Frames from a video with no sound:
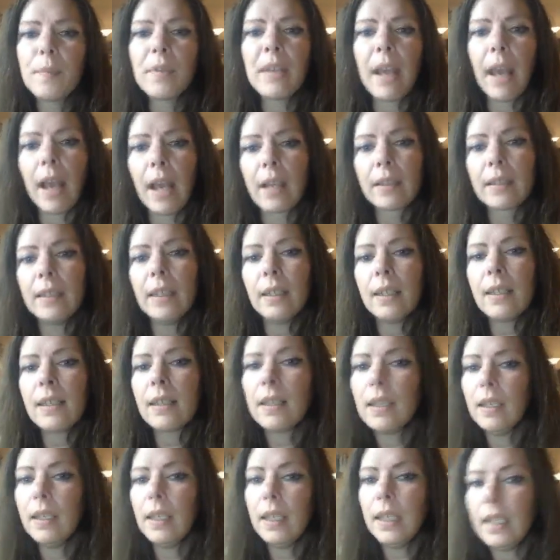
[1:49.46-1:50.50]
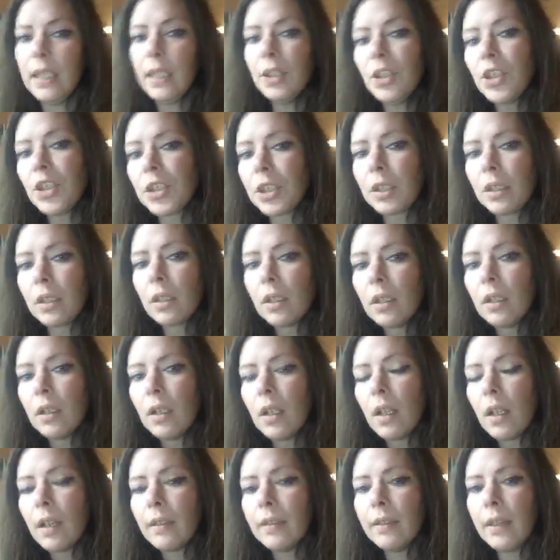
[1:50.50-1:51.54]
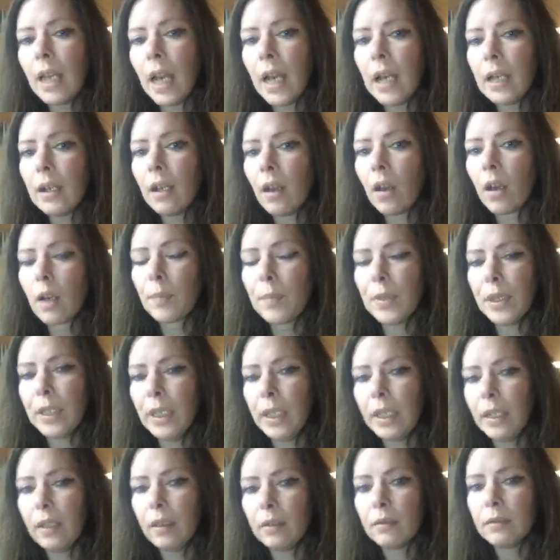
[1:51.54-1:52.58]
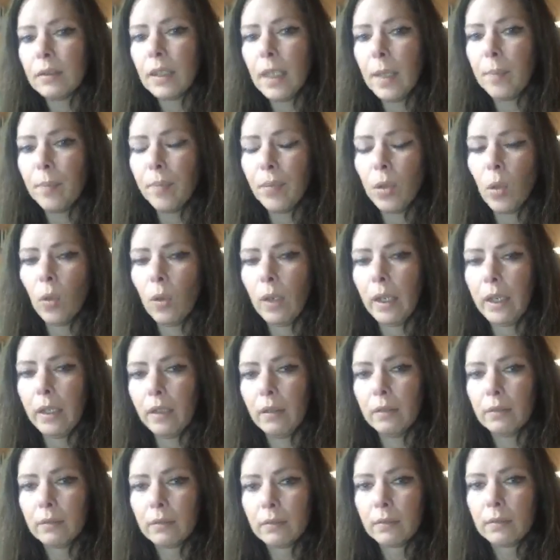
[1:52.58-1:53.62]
tactics in each that are being employed.